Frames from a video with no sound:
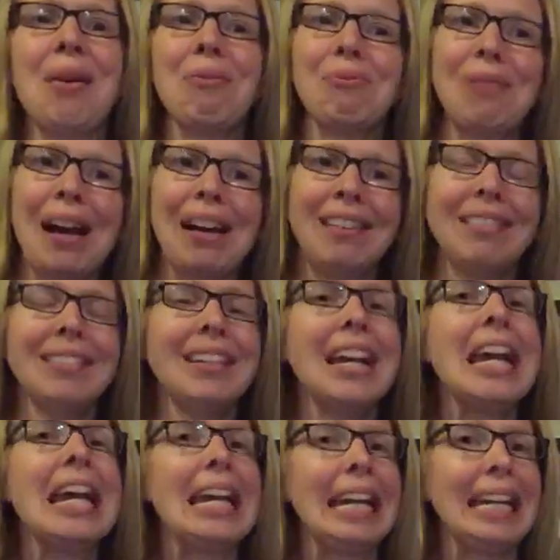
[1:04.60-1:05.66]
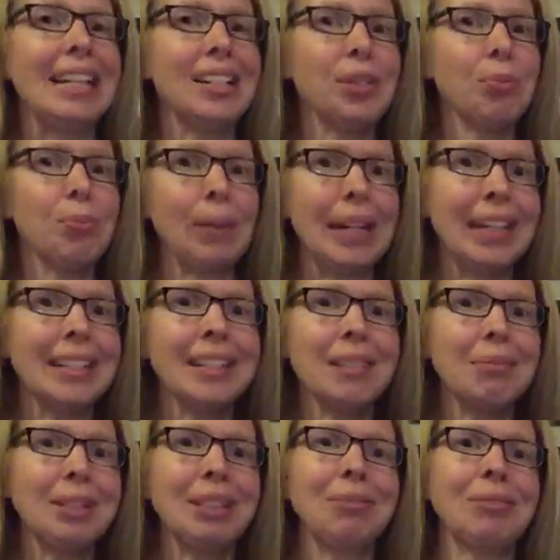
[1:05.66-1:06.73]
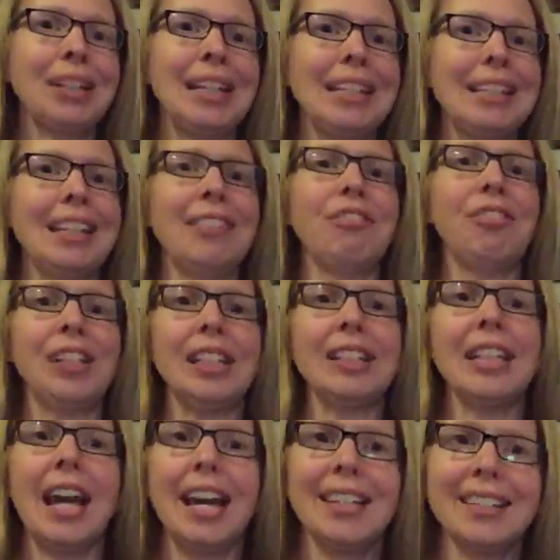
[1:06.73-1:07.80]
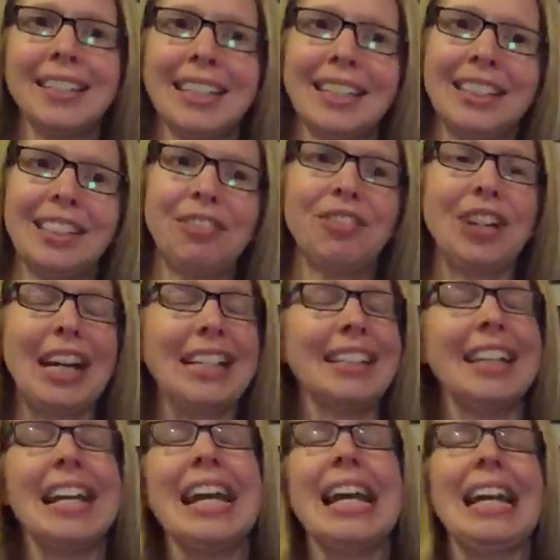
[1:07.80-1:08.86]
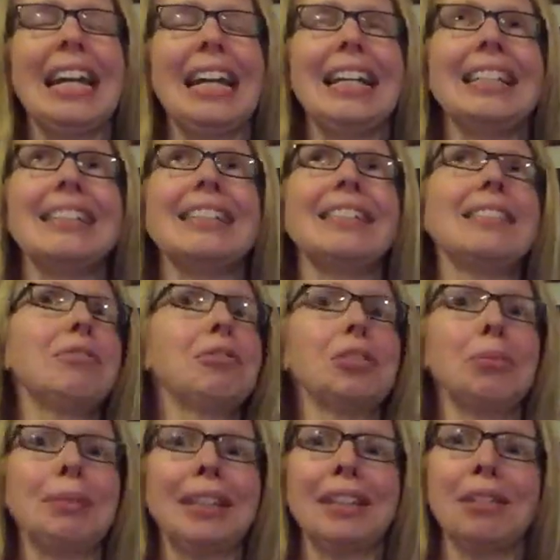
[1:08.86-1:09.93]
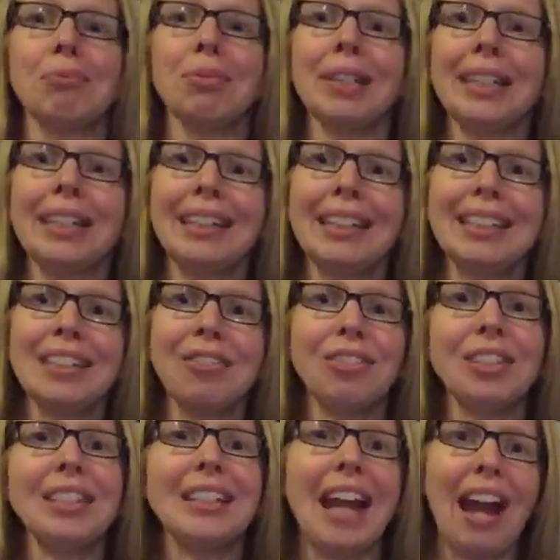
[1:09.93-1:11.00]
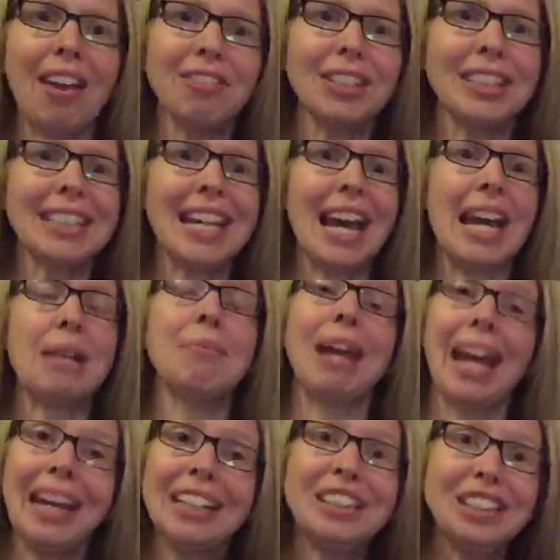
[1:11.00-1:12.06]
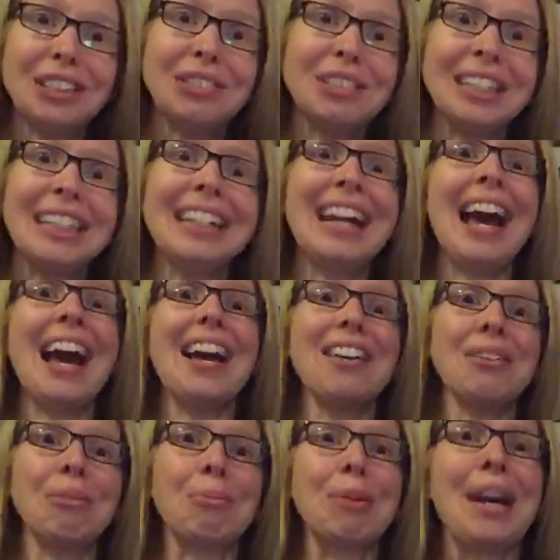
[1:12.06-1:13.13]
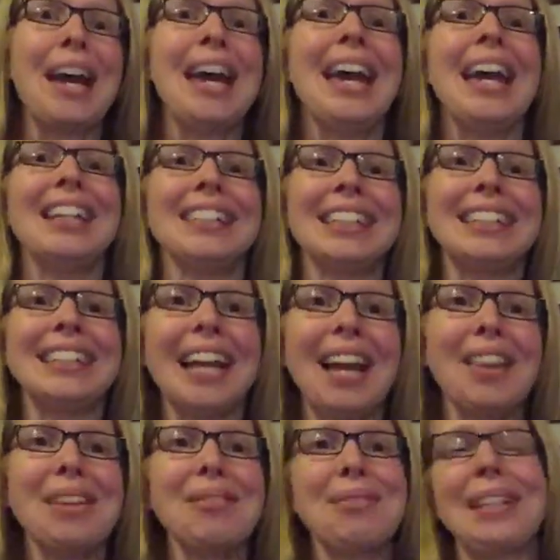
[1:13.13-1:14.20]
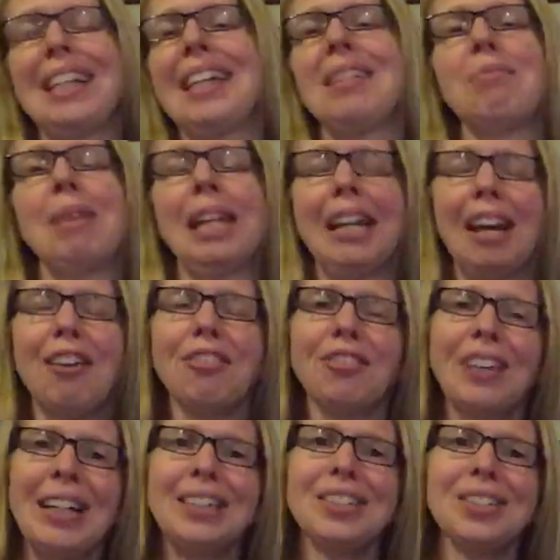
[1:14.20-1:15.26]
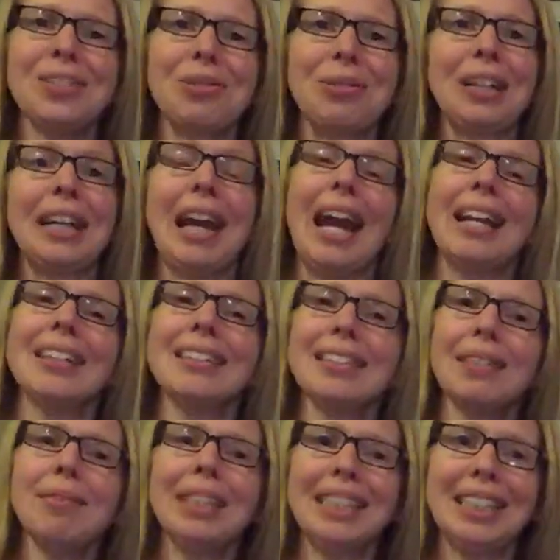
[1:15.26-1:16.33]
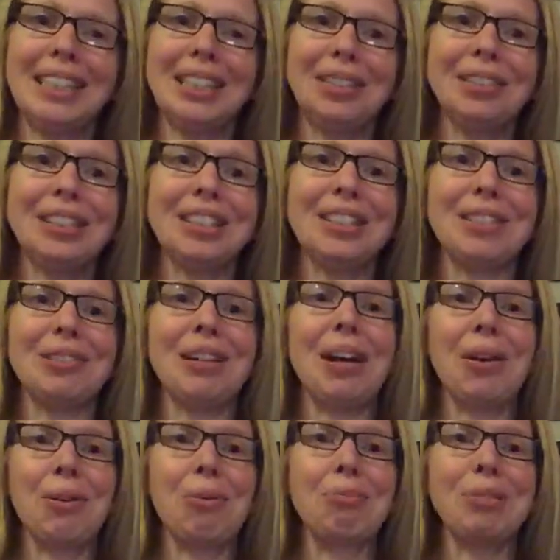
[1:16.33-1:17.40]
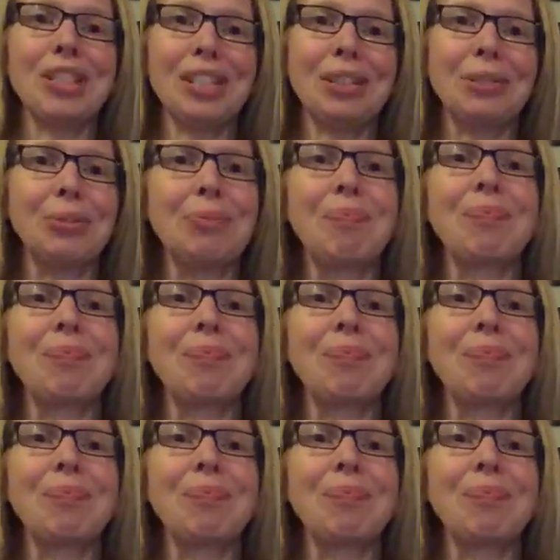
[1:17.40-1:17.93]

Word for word: Well, it is randomly written and fantastically fun. It will be completely different every time, and you can help. Together, we can make a fun story, and it's something that you can do at home too.